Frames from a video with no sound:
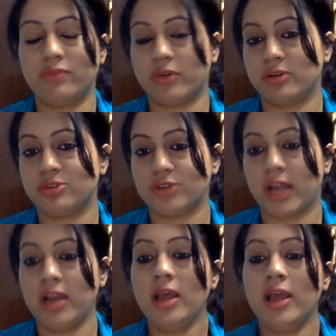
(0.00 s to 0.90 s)
for your
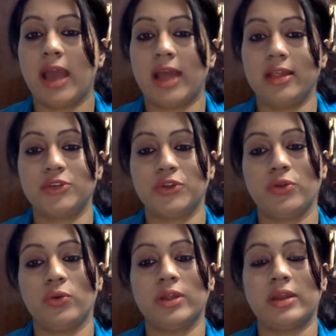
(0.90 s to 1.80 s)
child, and they should
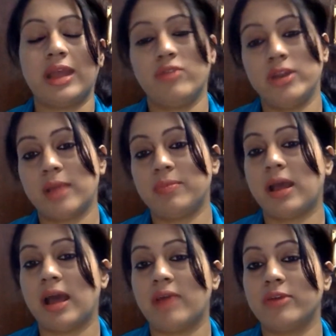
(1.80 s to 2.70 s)
know that every time they
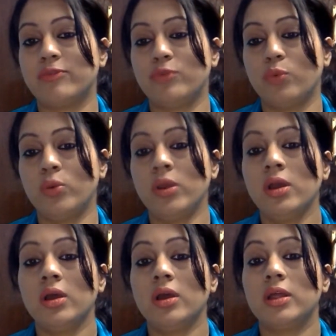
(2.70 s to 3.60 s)
are having food,
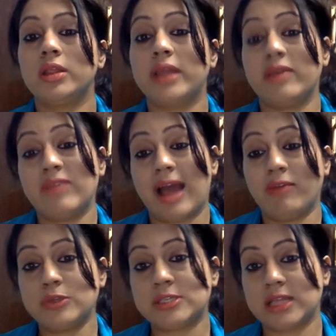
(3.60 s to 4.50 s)
they will
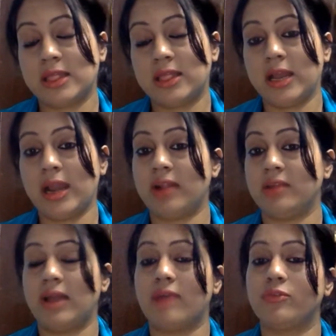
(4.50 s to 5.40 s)
have to sit there and
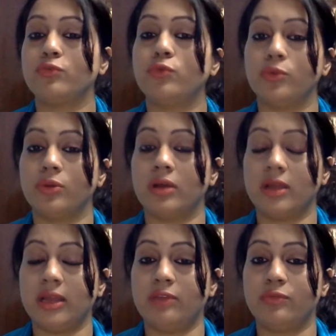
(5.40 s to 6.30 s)
they will have to
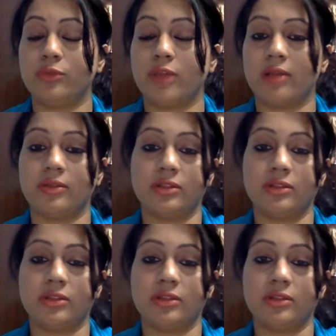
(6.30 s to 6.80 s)
eat food there.